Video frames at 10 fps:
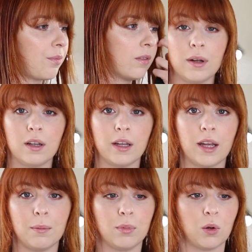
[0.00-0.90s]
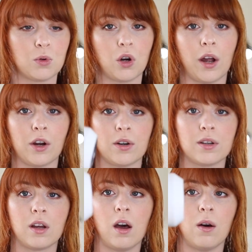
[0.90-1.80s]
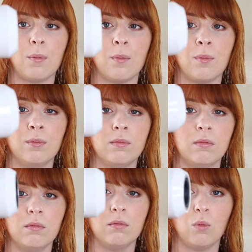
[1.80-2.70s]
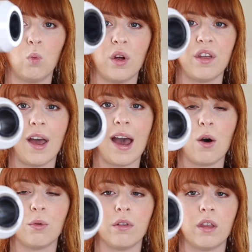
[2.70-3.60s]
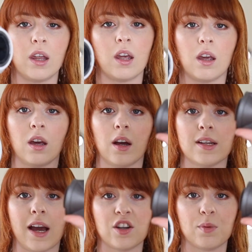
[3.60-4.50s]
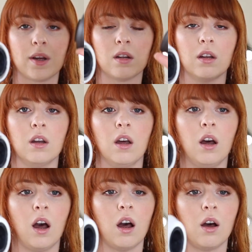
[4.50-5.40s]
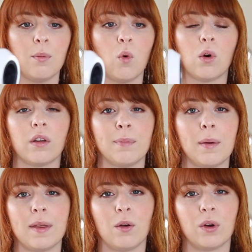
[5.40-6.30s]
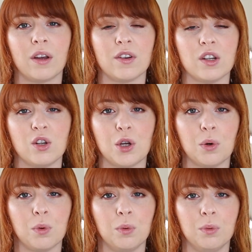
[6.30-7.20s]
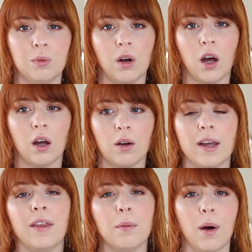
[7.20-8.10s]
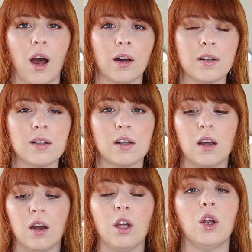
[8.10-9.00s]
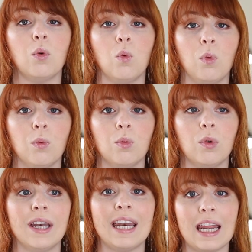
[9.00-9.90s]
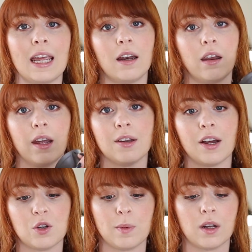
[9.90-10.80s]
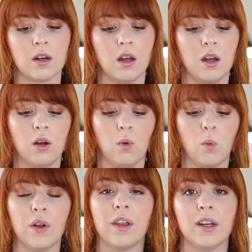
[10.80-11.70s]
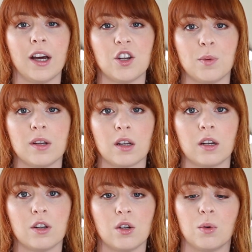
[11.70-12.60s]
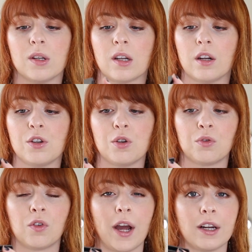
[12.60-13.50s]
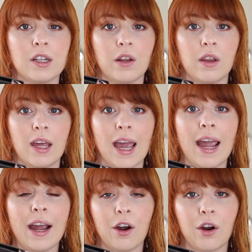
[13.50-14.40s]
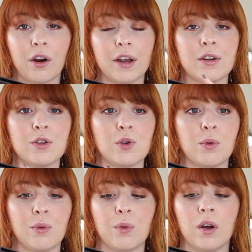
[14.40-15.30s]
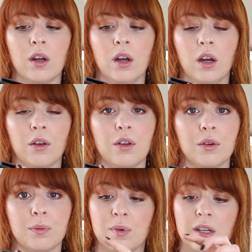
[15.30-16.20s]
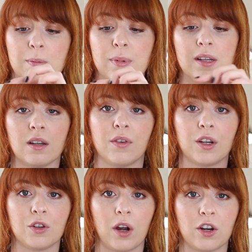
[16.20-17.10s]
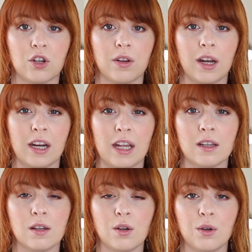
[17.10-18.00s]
Typically, blow dryers come without the attachment. Or maybe they'll give it to you in the box. You need the attachment. What the attachment's going to do, it's going to direct the air into the specific direction that it needs